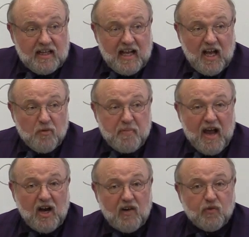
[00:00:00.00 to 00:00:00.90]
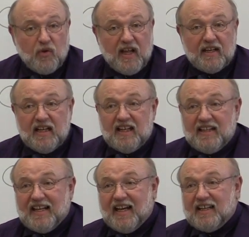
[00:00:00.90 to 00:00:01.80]
How powerful
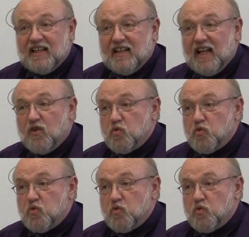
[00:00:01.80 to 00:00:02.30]
that